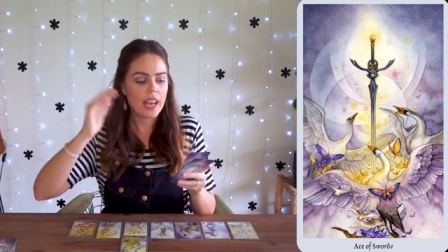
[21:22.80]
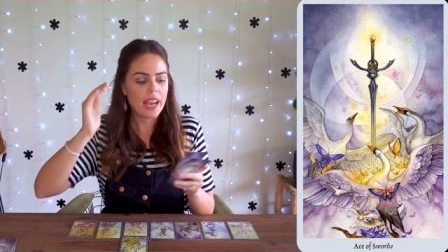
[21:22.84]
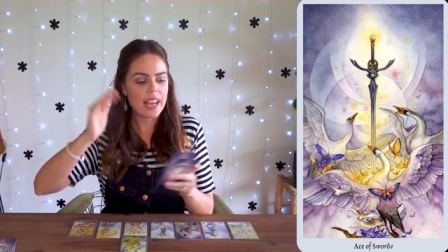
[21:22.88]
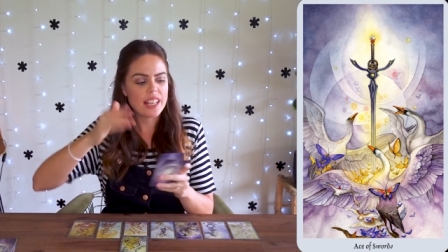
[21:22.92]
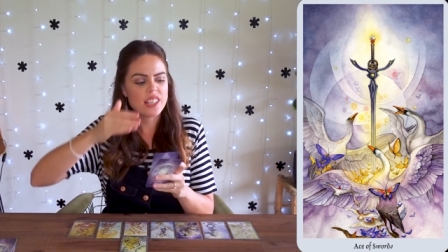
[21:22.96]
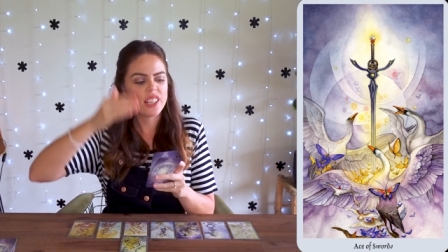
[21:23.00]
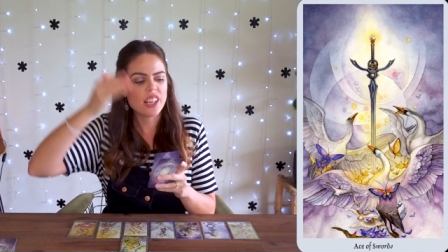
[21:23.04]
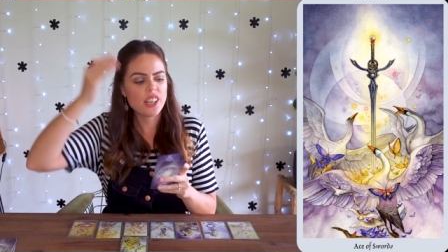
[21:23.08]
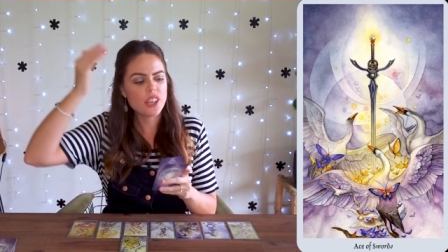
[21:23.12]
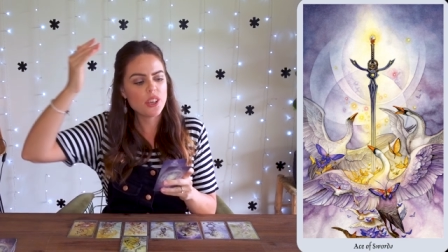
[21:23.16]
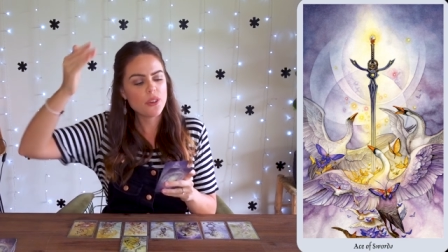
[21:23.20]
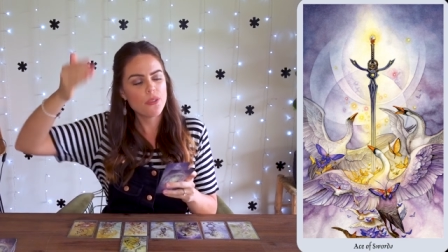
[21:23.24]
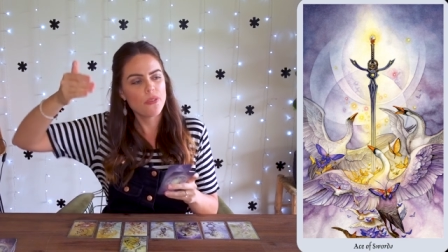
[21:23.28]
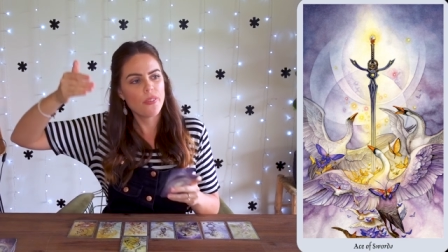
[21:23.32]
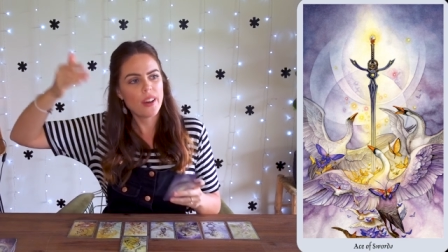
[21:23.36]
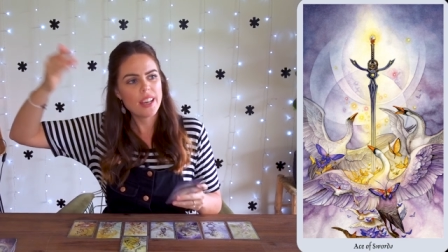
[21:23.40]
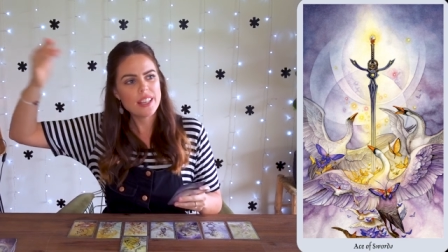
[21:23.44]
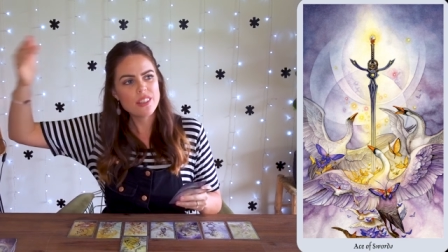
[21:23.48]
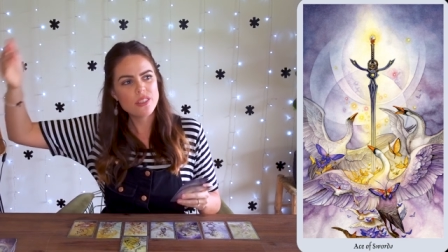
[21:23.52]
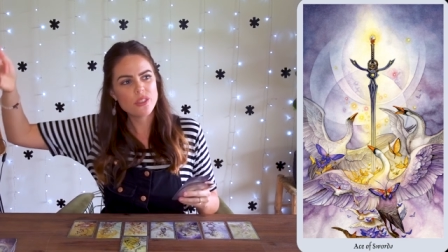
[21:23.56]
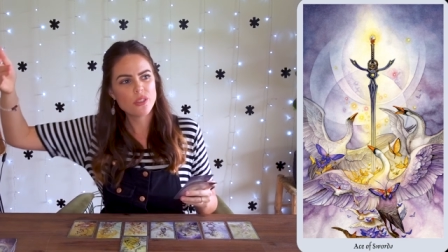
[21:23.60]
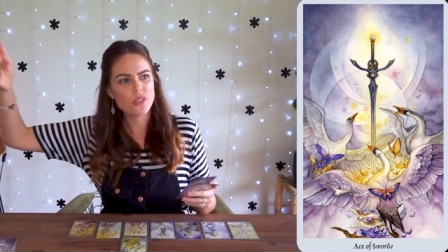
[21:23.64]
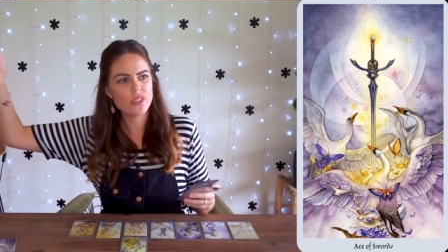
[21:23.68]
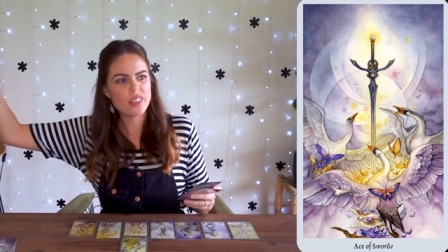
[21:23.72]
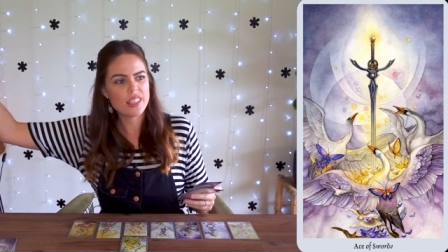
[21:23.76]
it's like you
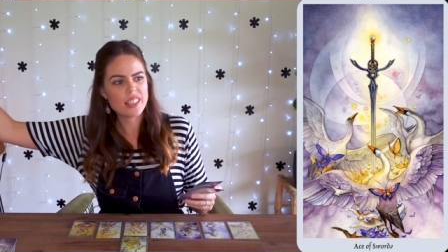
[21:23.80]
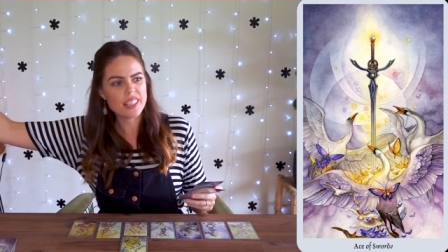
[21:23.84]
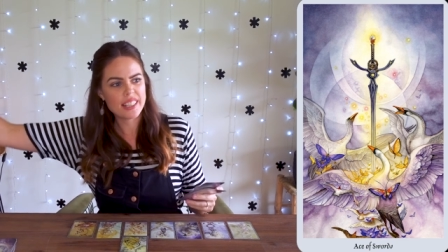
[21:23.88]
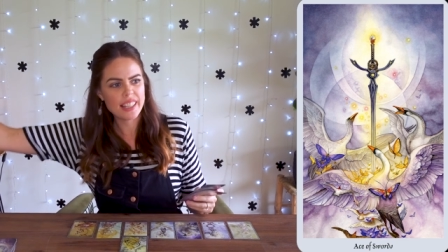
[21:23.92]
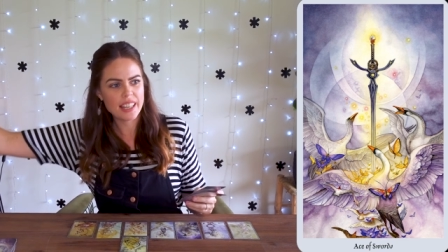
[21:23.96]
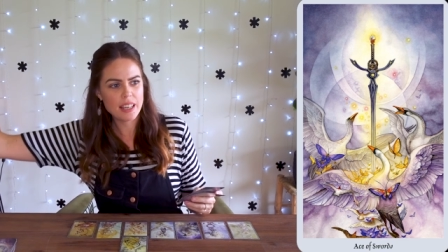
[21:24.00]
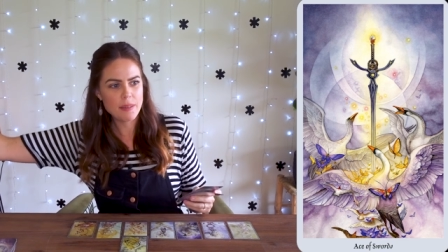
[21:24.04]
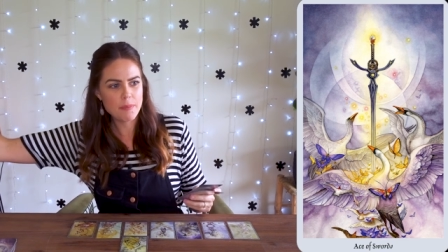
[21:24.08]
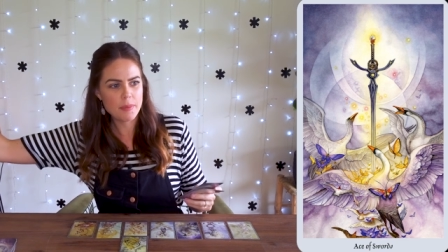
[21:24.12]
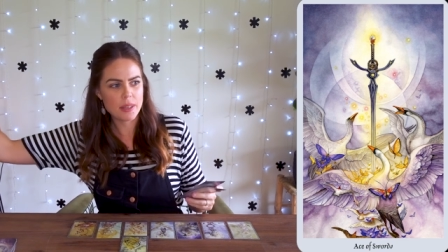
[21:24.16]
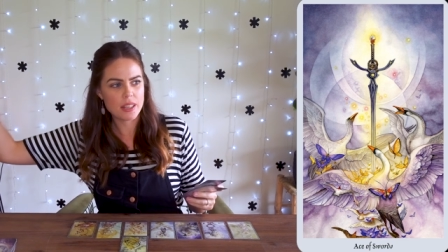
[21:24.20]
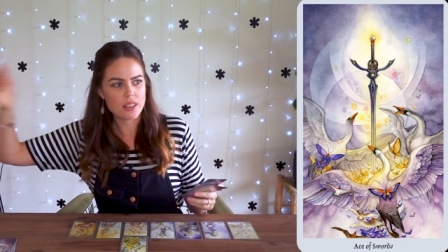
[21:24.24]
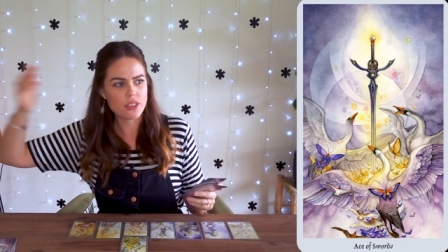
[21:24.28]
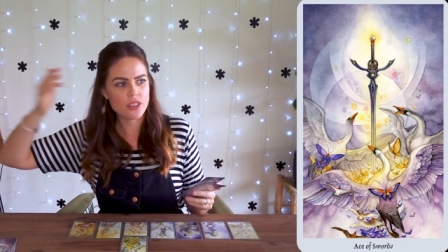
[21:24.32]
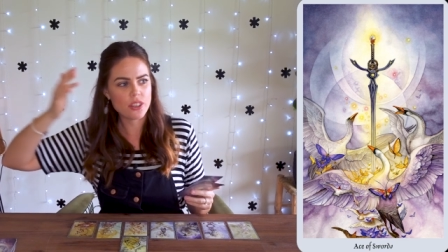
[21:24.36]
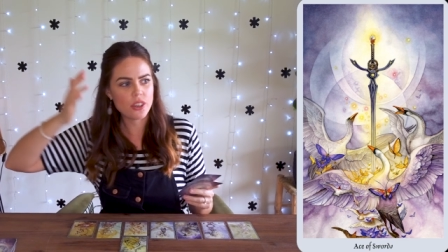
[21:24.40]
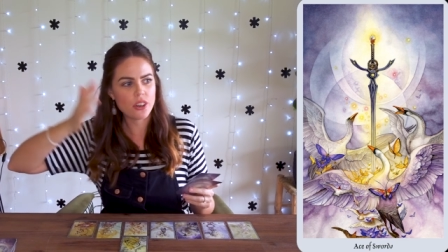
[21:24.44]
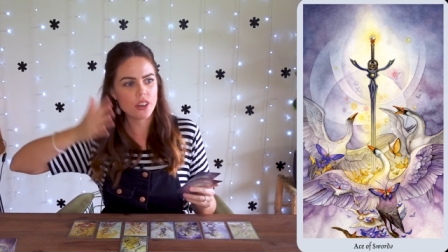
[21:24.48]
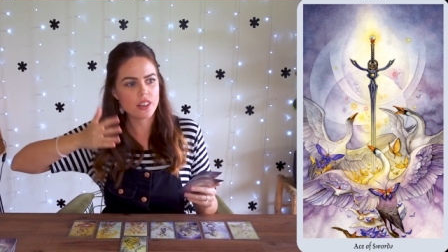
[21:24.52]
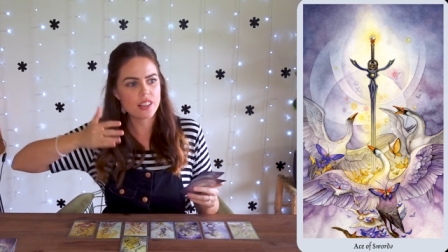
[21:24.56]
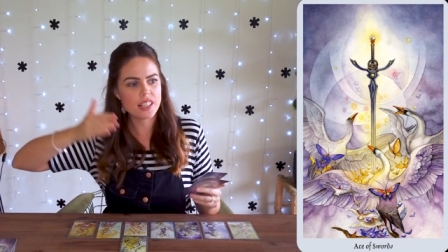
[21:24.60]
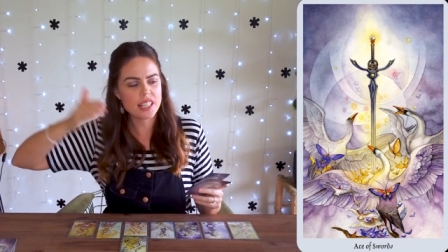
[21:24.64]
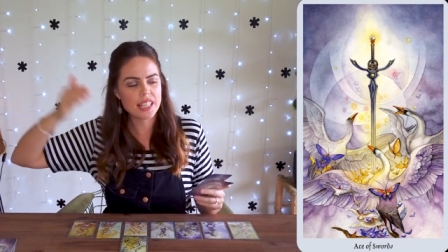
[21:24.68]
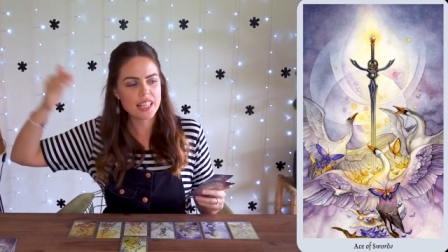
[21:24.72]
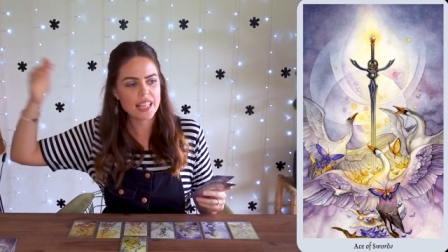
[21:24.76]
faced all the demons. You got